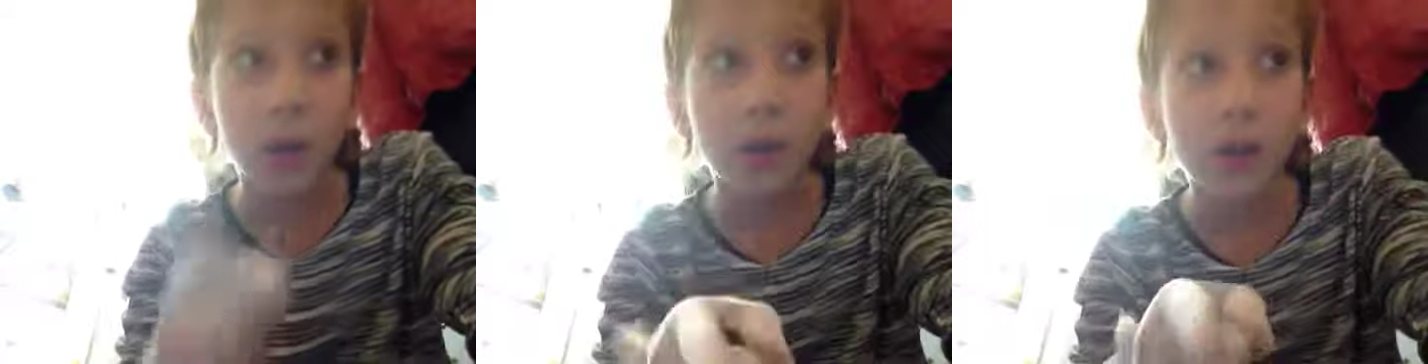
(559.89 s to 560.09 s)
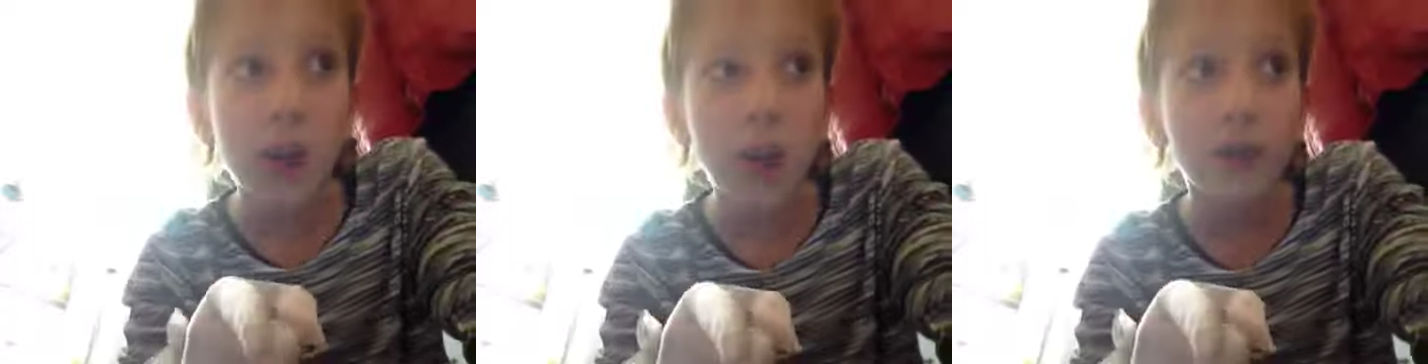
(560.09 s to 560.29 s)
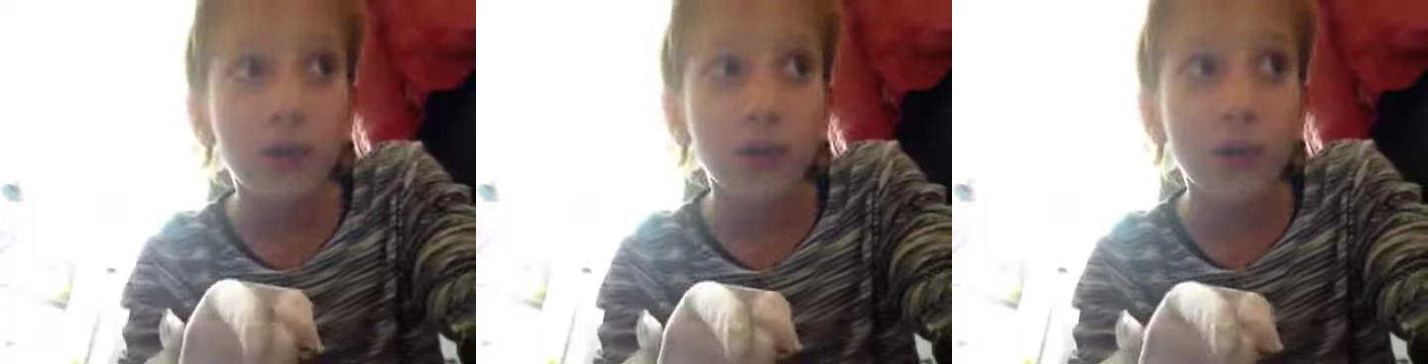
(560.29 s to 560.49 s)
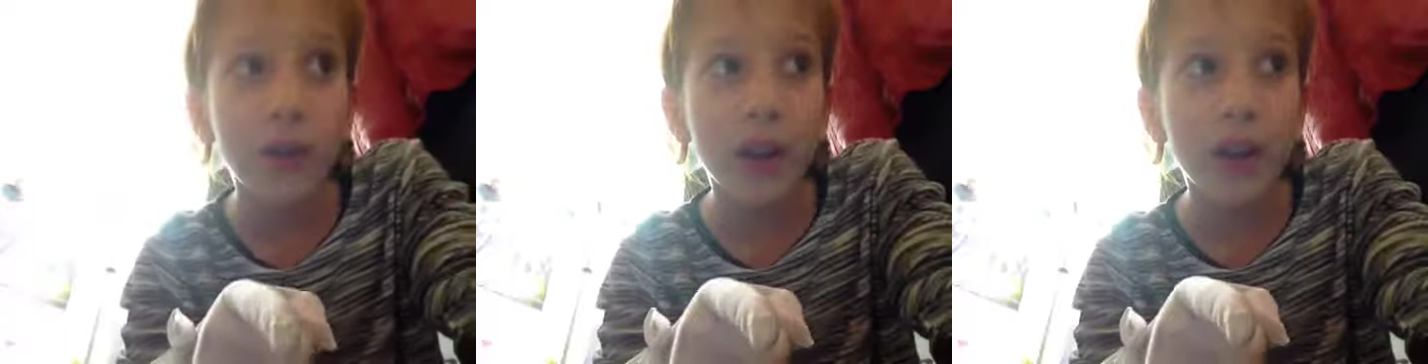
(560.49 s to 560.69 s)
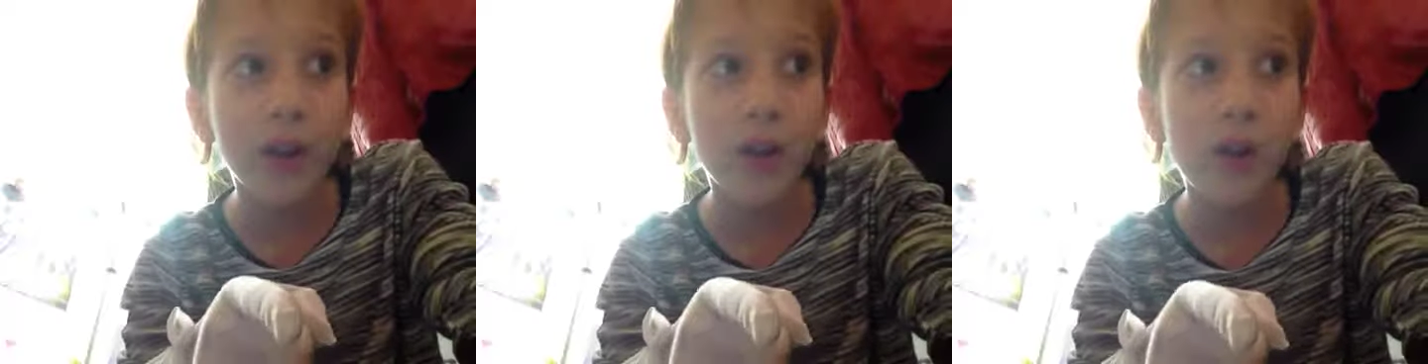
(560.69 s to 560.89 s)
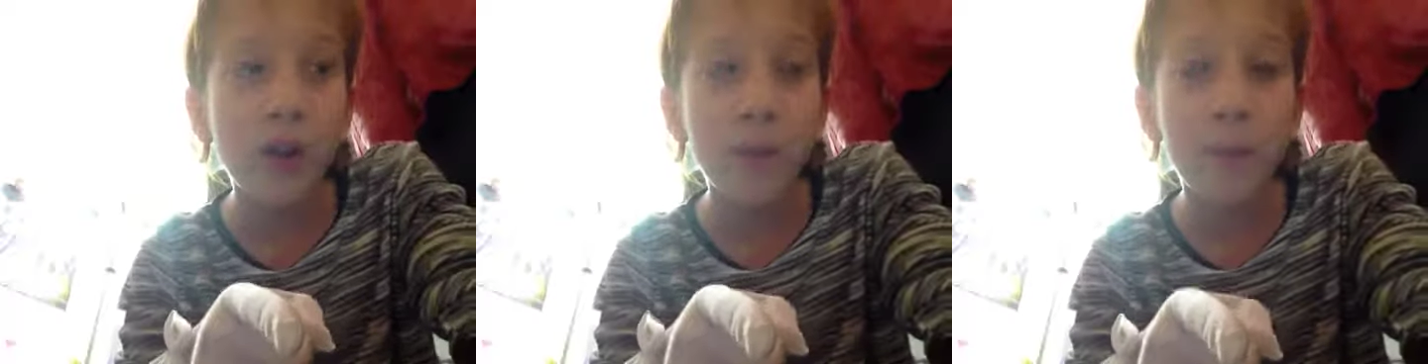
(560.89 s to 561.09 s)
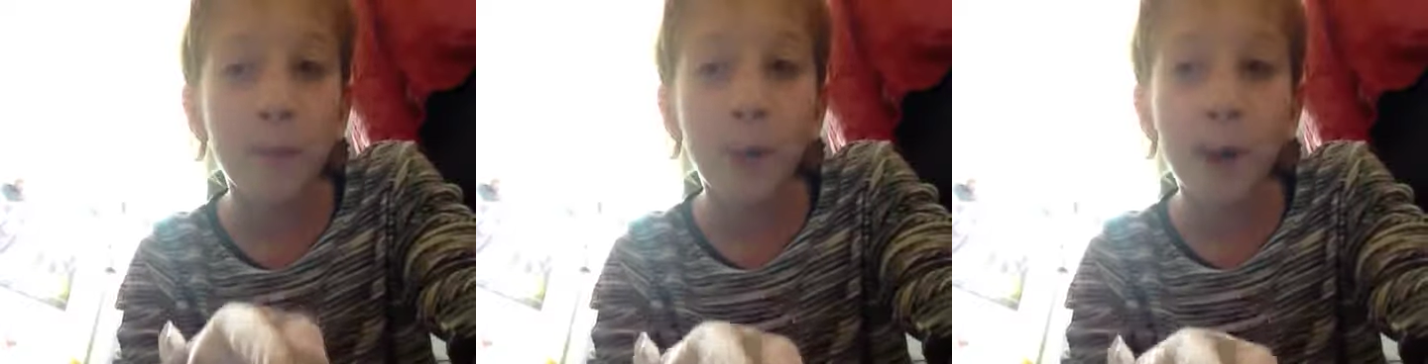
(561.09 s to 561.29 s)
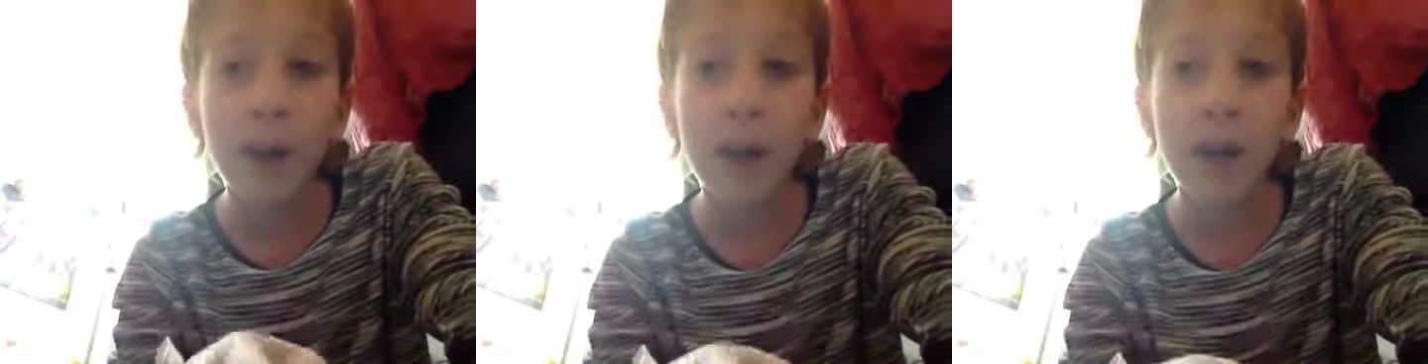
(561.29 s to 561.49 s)
don't have Twitter,
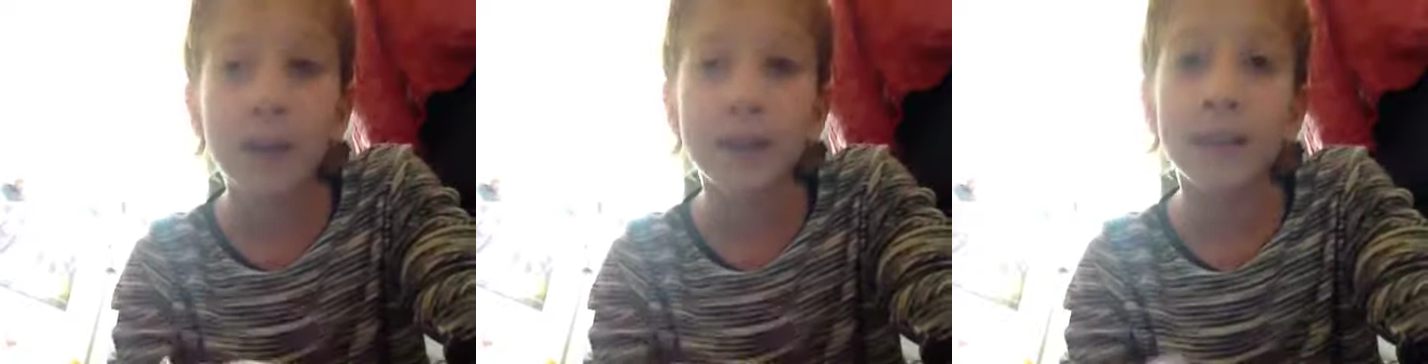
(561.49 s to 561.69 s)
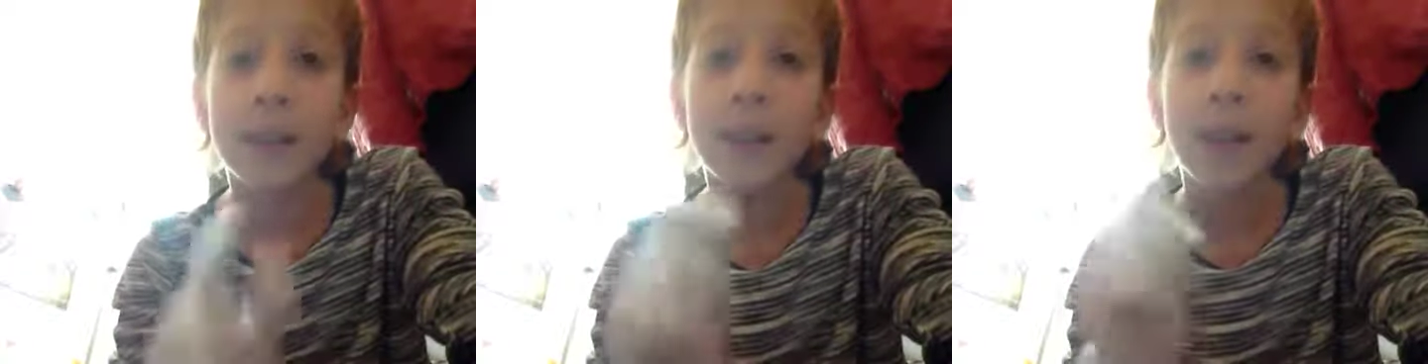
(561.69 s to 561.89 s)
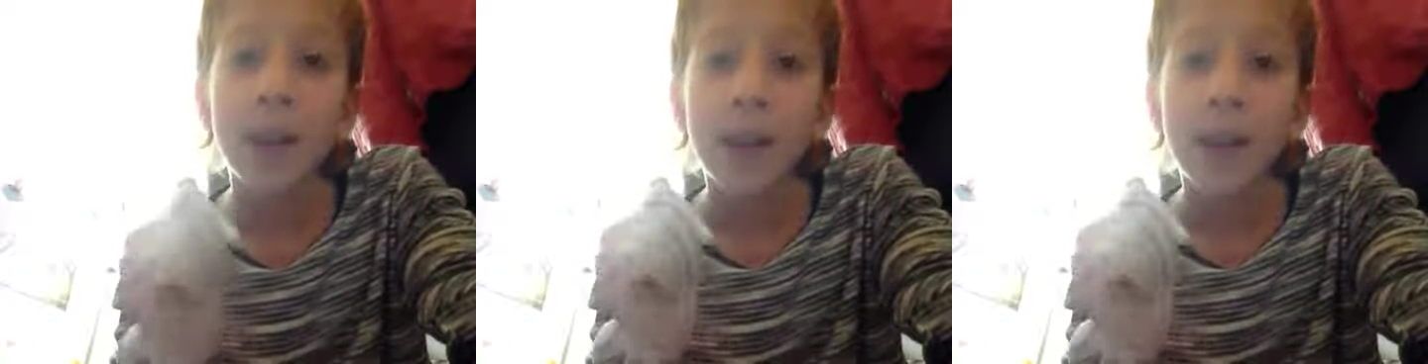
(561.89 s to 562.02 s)
but